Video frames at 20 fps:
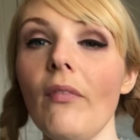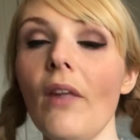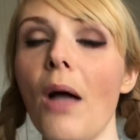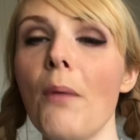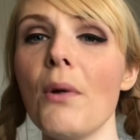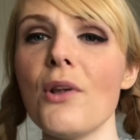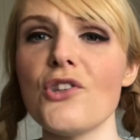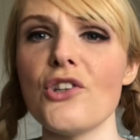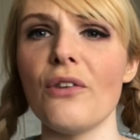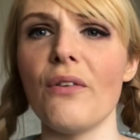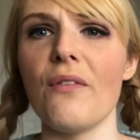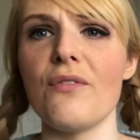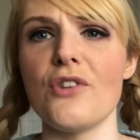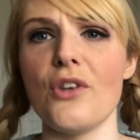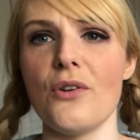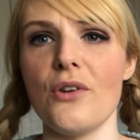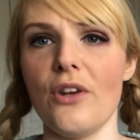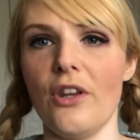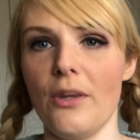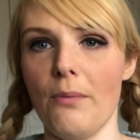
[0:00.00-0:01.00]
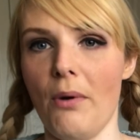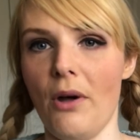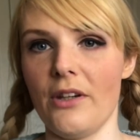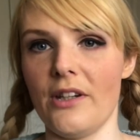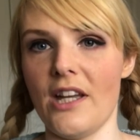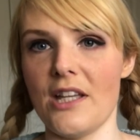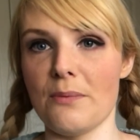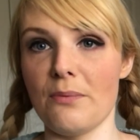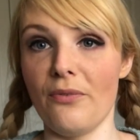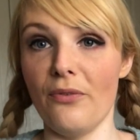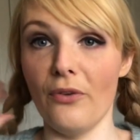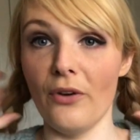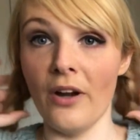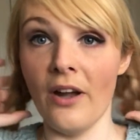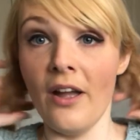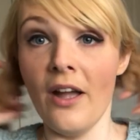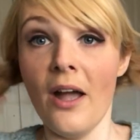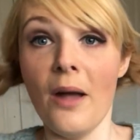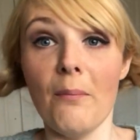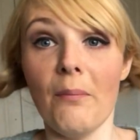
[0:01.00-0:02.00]
I'm not sure if I've showed it on the podcast before.
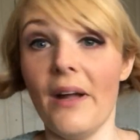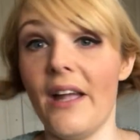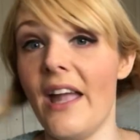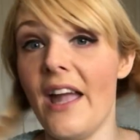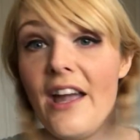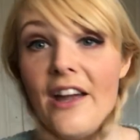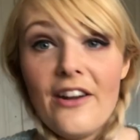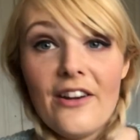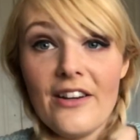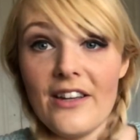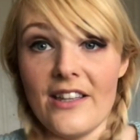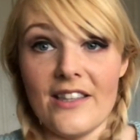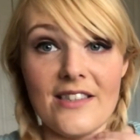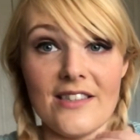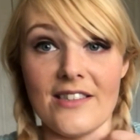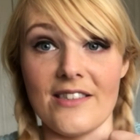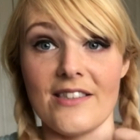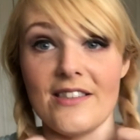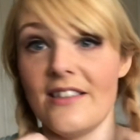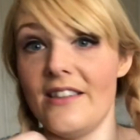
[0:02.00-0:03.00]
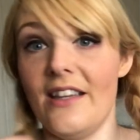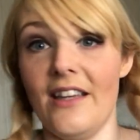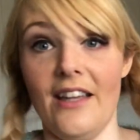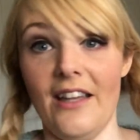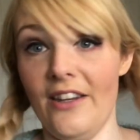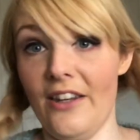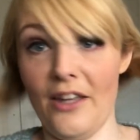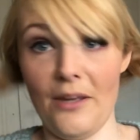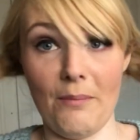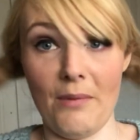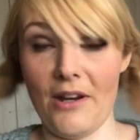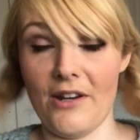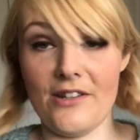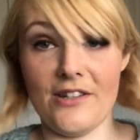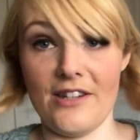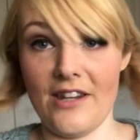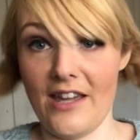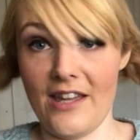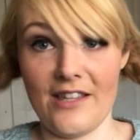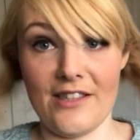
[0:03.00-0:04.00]
My hair is a nightmare
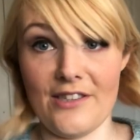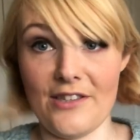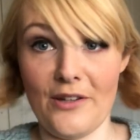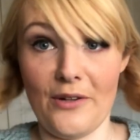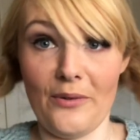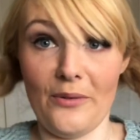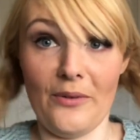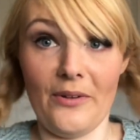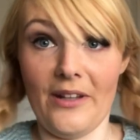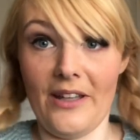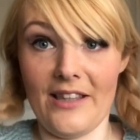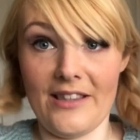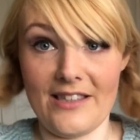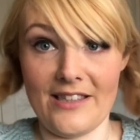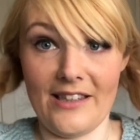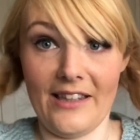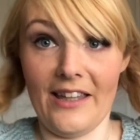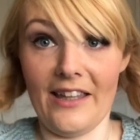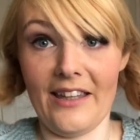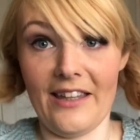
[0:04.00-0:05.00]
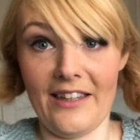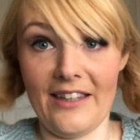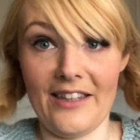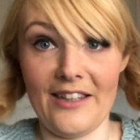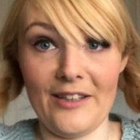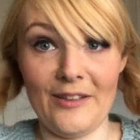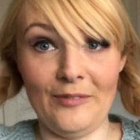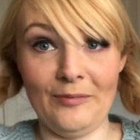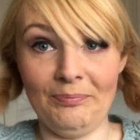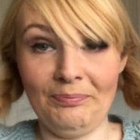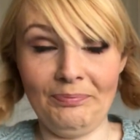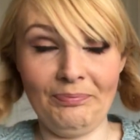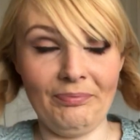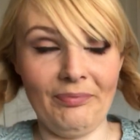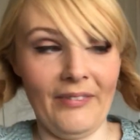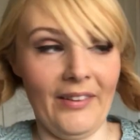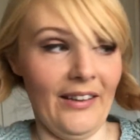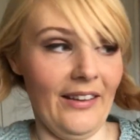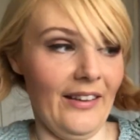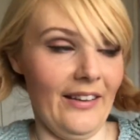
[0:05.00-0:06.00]
today, so it's like
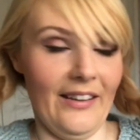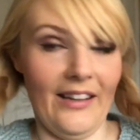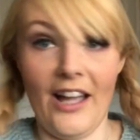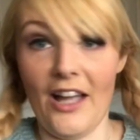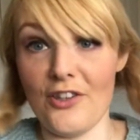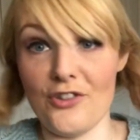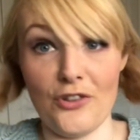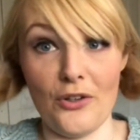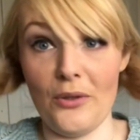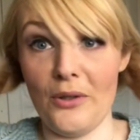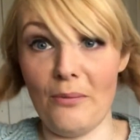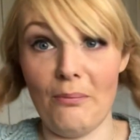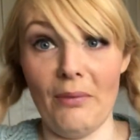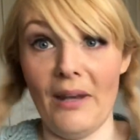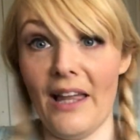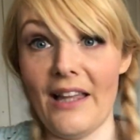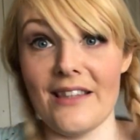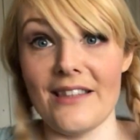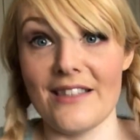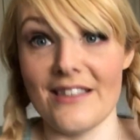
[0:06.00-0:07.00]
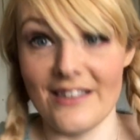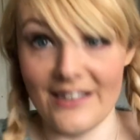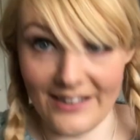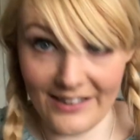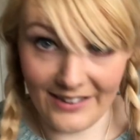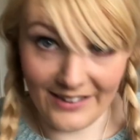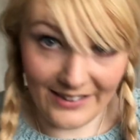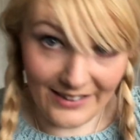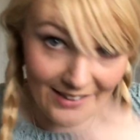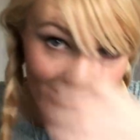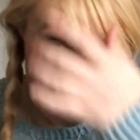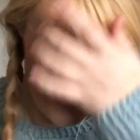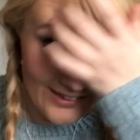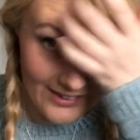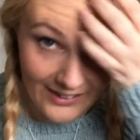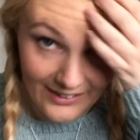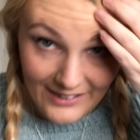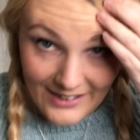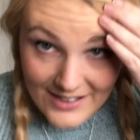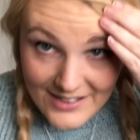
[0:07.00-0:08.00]
I threw it in plaits.
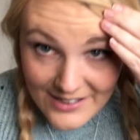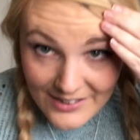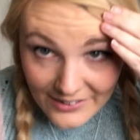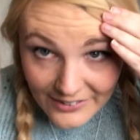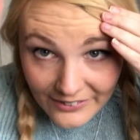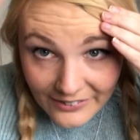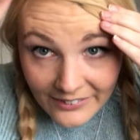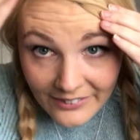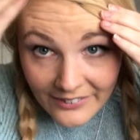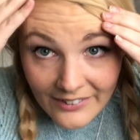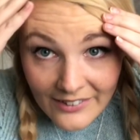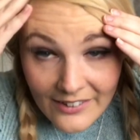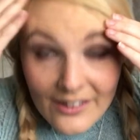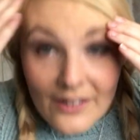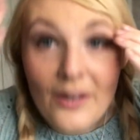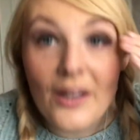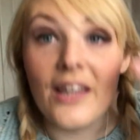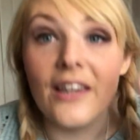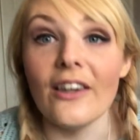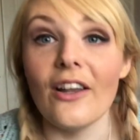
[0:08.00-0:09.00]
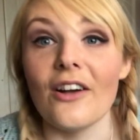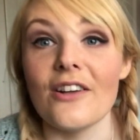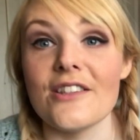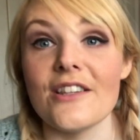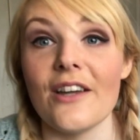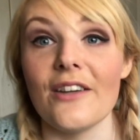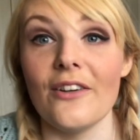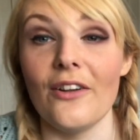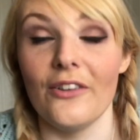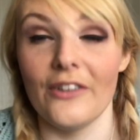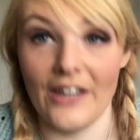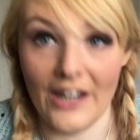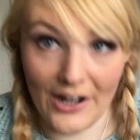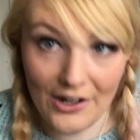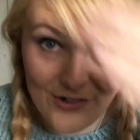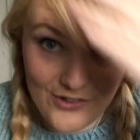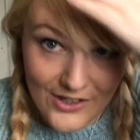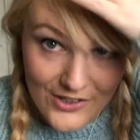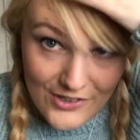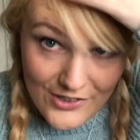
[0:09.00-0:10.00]
I need to, in lockdown, all the
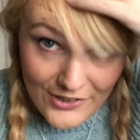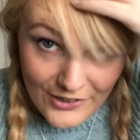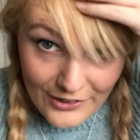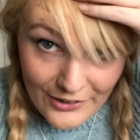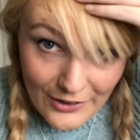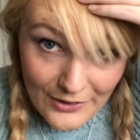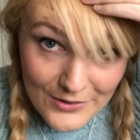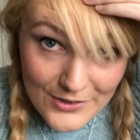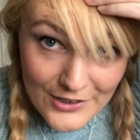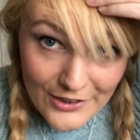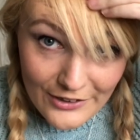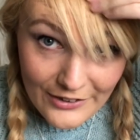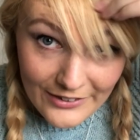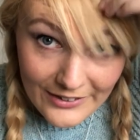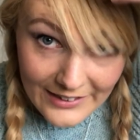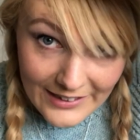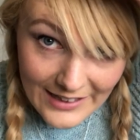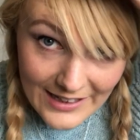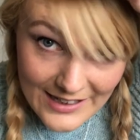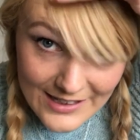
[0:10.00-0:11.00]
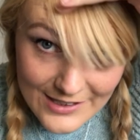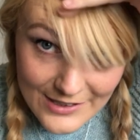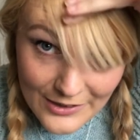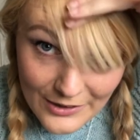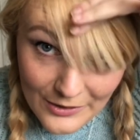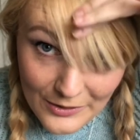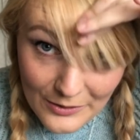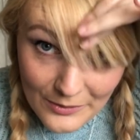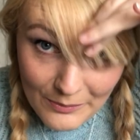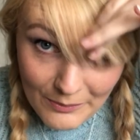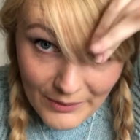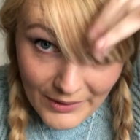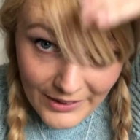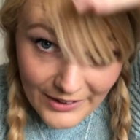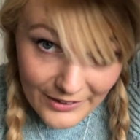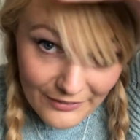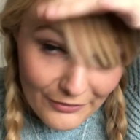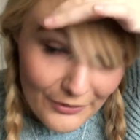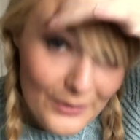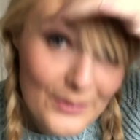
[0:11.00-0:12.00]
hairdressers are closed currently, so
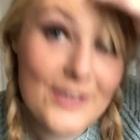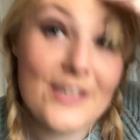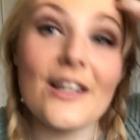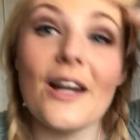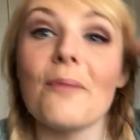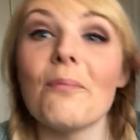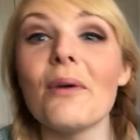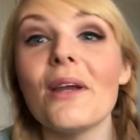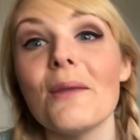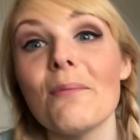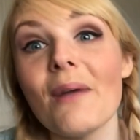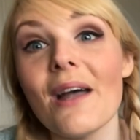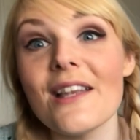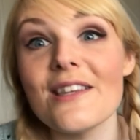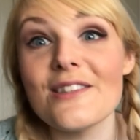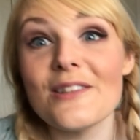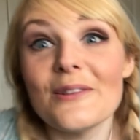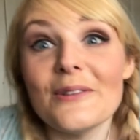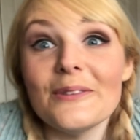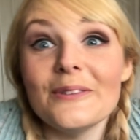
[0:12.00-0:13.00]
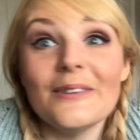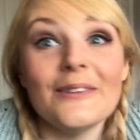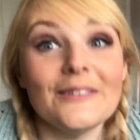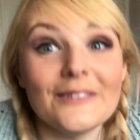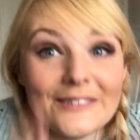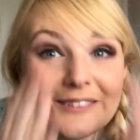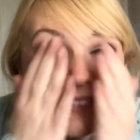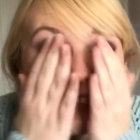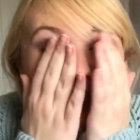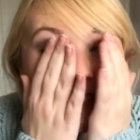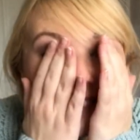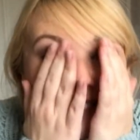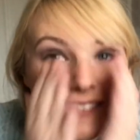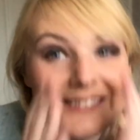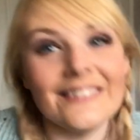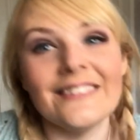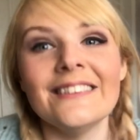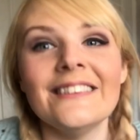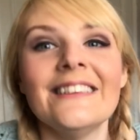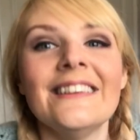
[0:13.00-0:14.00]
my roots are pretty bad too. Ooh.
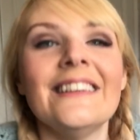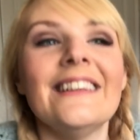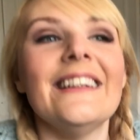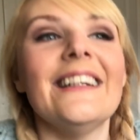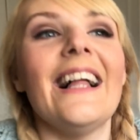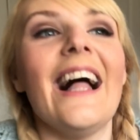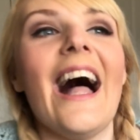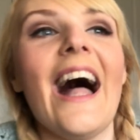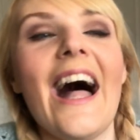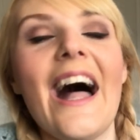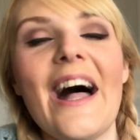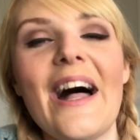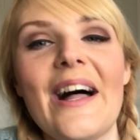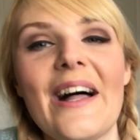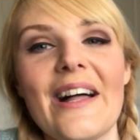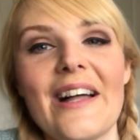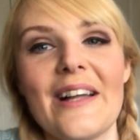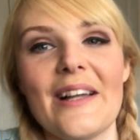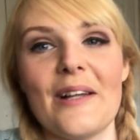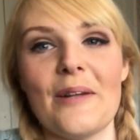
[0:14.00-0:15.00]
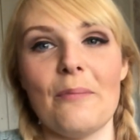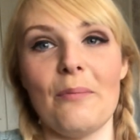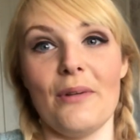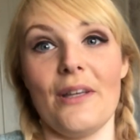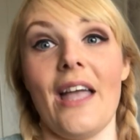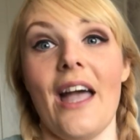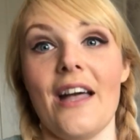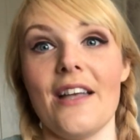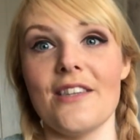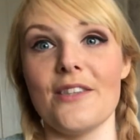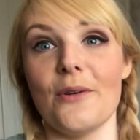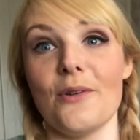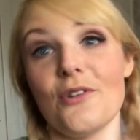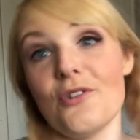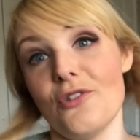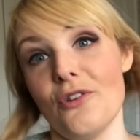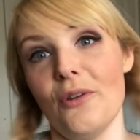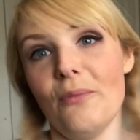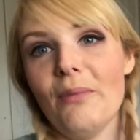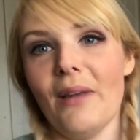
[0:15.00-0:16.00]
But yeah, so I just
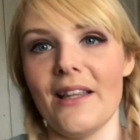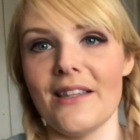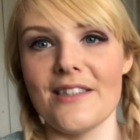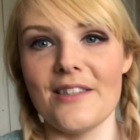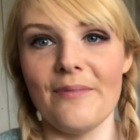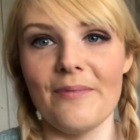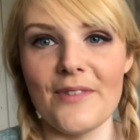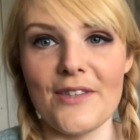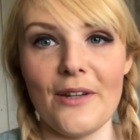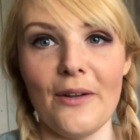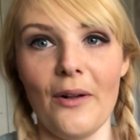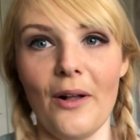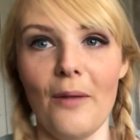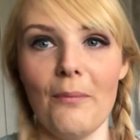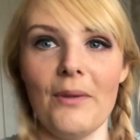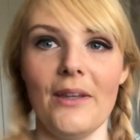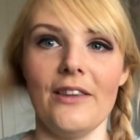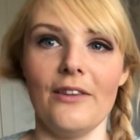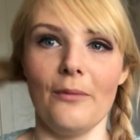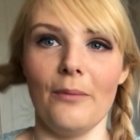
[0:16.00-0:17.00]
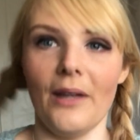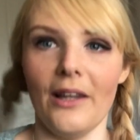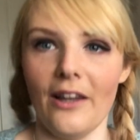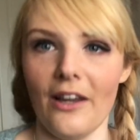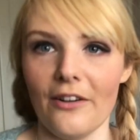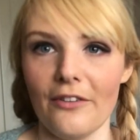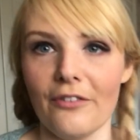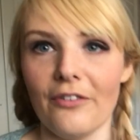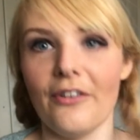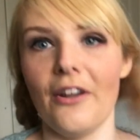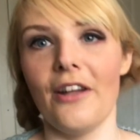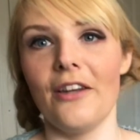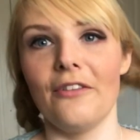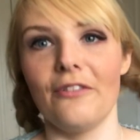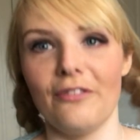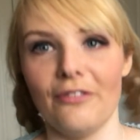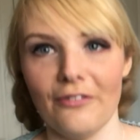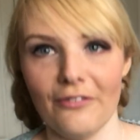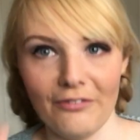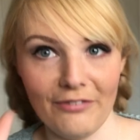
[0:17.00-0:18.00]
threw it in plaits. So there'll be a lot of kind of
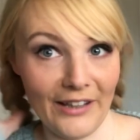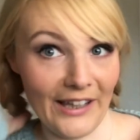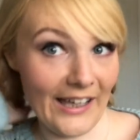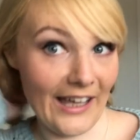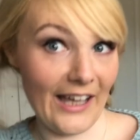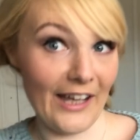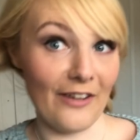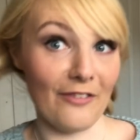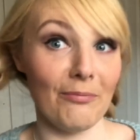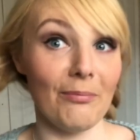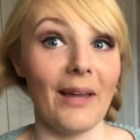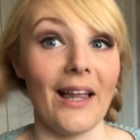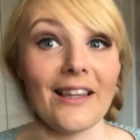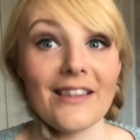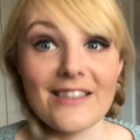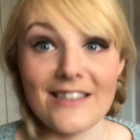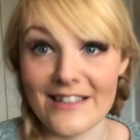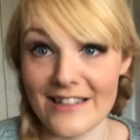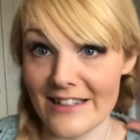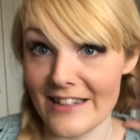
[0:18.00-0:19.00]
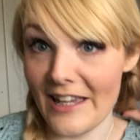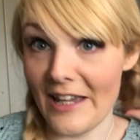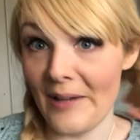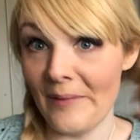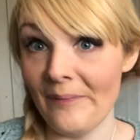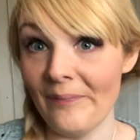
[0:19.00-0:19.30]
flinging of plaits today.